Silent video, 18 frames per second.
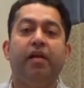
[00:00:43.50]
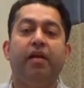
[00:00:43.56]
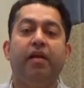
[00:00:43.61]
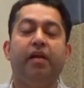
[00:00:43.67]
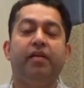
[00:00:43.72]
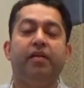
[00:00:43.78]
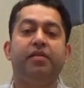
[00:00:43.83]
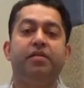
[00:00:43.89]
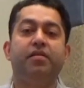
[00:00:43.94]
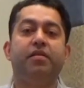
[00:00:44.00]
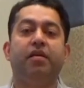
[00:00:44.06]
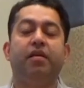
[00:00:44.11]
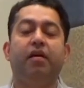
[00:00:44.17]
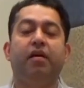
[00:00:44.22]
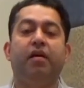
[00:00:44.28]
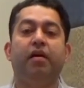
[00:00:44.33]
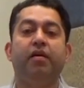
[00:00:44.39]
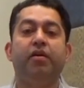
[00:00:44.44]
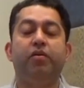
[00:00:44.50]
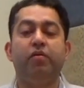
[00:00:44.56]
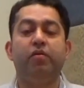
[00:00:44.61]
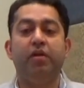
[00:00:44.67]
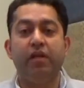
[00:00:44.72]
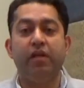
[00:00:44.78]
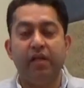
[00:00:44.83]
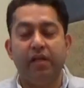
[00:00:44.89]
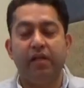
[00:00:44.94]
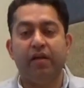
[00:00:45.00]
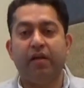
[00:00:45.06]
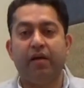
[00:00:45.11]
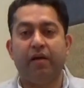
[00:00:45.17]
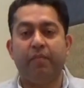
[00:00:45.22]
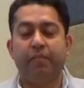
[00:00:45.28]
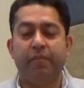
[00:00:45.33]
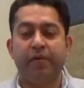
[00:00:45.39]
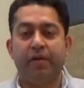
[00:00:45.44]
is a unique
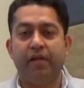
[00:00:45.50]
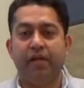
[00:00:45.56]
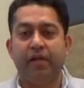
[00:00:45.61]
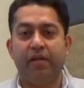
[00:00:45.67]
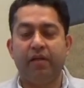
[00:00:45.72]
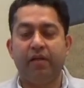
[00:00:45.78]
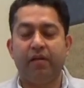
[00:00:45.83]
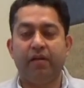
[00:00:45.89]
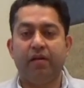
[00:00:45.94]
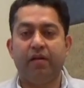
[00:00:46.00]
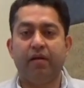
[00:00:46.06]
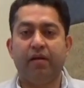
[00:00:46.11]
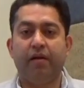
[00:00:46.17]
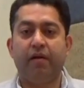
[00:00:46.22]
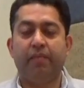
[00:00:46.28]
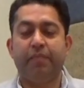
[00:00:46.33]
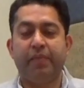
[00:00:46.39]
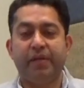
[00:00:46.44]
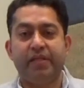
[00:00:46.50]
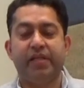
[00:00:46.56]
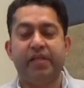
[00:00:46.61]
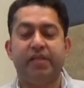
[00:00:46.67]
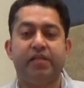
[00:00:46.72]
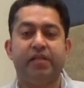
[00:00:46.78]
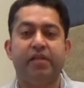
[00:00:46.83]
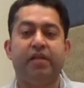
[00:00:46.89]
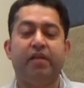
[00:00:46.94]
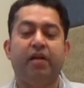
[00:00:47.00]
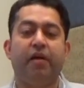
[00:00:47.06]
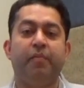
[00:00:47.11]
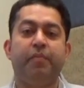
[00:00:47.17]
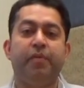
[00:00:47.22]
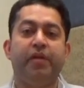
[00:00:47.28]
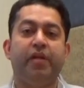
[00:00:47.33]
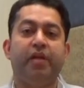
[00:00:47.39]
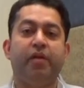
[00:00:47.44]
company, a patented
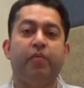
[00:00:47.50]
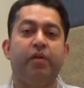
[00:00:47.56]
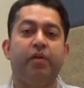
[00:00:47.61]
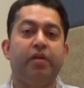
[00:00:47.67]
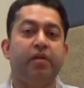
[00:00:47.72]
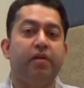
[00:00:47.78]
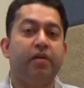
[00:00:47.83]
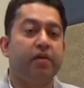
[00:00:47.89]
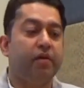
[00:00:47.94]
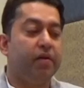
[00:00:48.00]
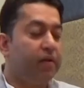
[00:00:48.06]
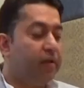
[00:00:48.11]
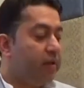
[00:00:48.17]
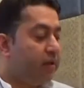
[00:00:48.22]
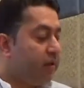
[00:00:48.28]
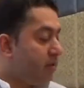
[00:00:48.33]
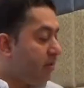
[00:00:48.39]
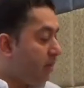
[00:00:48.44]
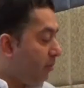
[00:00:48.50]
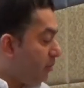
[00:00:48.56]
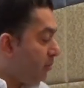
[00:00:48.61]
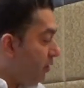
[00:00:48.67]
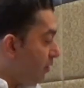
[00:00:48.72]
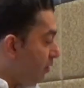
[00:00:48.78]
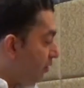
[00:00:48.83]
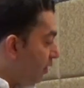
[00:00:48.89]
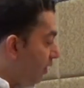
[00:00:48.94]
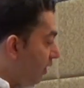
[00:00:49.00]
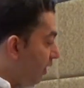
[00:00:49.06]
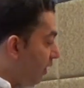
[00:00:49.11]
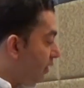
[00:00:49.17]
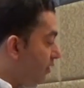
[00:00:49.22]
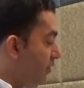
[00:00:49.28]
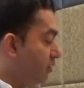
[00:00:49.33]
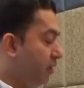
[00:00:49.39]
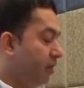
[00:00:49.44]
company with a subsidiary
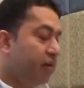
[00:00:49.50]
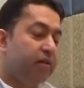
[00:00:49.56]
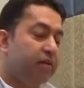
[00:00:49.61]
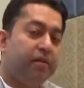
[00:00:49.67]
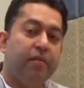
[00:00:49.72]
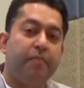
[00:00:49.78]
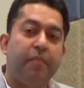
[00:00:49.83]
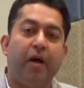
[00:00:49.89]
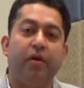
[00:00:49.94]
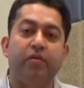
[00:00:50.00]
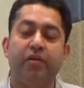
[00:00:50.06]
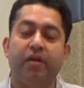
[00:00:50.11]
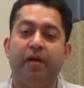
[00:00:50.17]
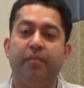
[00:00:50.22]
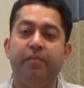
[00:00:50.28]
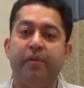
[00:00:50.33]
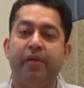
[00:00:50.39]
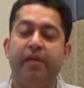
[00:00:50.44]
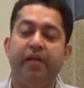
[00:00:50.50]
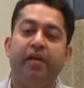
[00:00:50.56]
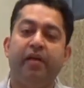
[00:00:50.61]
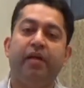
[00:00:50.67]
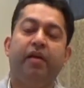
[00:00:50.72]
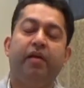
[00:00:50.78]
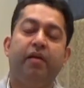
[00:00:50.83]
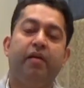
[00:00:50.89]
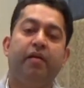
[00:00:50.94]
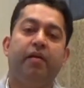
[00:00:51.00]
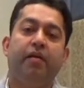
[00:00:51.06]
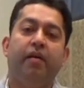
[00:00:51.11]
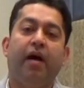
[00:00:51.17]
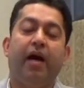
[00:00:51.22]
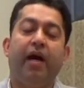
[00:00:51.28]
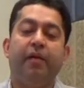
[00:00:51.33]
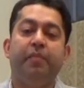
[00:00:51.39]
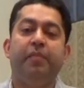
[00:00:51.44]
as the mouth company.
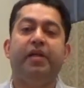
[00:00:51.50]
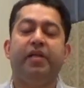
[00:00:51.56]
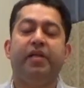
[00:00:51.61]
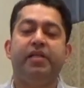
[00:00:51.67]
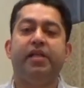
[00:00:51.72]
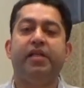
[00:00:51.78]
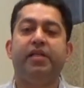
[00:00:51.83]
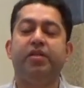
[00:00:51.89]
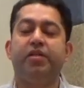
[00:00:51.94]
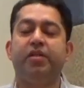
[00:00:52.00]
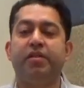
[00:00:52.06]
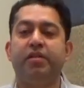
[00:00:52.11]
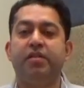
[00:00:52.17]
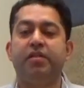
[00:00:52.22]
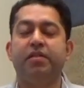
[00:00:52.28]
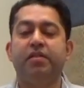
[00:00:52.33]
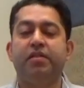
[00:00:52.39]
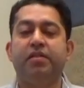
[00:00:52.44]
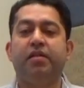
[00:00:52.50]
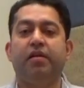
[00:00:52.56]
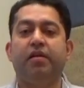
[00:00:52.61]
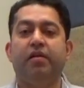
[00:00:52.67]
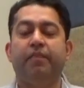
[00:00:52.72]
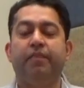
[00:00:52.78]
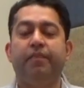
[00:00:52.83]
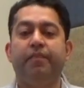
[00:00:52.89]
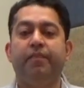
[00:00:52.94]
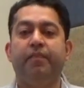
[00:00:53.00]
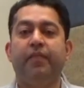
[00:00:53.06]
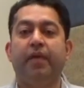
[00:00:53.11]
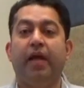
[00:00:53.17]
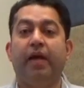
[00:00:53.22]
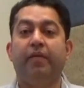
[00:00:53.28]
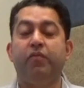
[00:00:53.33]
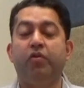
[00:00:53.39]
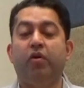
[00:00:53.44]
I, being a dentist,
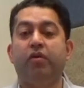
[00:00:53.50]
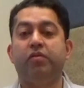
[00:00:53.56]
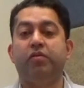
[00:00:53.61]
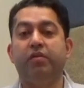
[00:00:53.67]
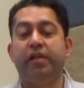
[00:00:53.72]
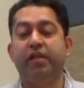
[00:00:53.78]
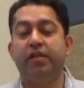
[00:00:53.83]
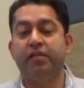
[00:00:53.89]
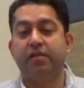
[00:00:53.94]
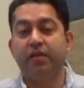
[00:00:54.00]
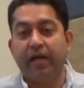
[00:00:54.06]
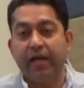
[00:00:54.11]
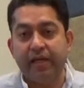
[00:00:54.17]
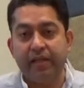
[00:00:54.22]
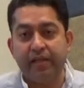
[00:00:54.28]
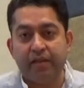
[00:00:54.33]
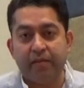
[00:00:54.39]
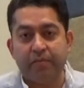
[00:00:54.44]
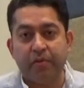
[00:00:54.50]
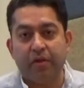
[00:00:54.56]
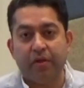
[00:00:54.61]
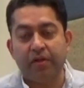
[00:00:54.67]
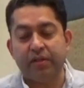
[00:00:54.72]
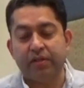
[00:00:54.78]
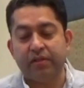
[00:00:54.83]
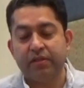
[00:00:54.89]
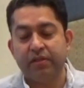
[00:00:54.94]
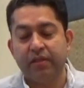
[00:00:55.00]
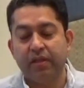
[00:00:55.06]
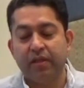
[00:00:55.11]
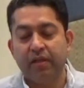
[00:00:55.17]
have not only tried their products,